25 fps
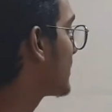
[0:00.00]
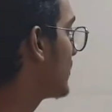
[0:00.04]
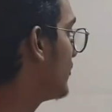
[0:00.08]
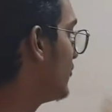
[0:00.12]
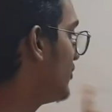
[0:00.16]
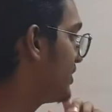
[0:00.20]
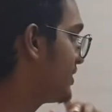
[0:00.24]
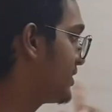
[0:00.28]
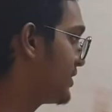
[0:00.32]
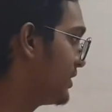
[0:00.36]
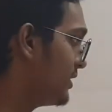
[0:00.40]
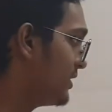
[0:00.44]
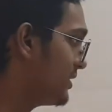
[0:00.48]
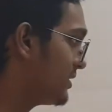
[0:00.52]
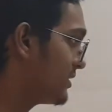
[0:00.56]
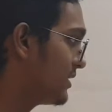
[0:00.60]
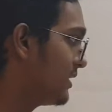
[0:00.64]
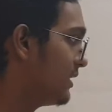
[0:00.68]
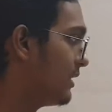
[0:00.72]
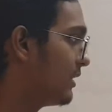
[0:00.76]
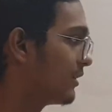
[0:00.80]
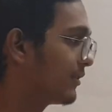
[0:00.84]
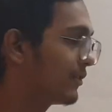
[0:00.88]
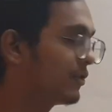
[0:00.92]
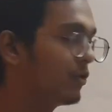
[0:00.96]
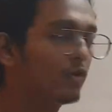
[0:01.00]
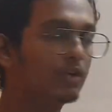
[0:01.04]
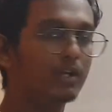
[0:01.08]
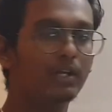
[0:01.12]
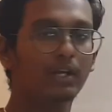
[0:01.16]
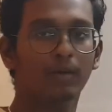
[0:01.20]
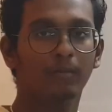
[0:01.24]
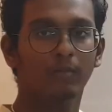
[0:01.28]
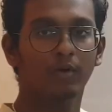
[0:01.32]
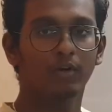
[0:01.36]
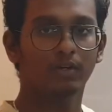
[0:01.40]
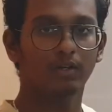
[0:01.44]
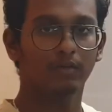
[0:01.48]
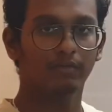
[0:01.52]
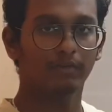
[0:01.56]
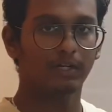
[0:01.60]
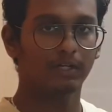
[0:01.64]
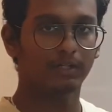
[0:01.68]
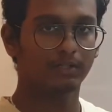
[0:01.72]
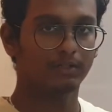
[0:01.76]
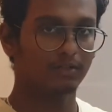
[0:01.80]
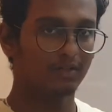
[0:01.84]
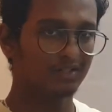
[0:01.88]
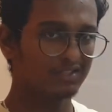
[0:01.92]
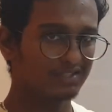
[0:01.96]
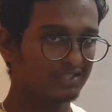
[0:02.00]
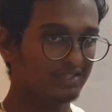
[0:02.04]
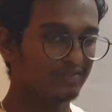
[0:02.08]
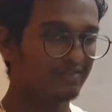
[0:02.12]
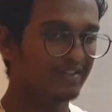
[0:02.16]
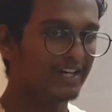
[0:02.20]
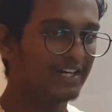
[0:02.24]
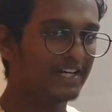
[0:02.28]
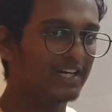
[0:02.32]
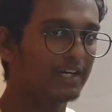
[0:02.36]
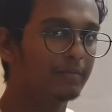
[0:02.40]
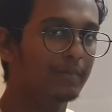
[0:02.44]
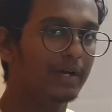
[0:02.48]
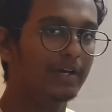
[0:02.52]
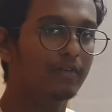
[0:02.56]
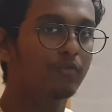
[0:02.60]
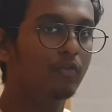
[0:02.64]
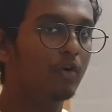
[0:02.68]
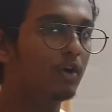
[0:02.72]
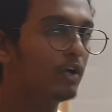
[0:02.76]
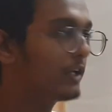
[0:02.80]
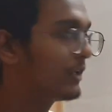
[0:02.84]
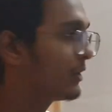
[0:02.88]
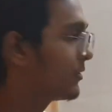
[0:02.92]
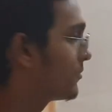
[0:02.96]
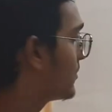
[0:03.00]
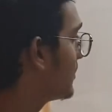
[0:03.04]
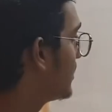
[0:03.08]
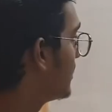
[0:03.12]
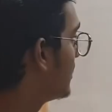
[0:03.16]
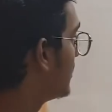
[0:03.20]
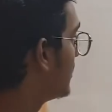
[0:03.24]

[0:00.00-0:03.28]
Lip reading: which is total amount of electrons divided by volume.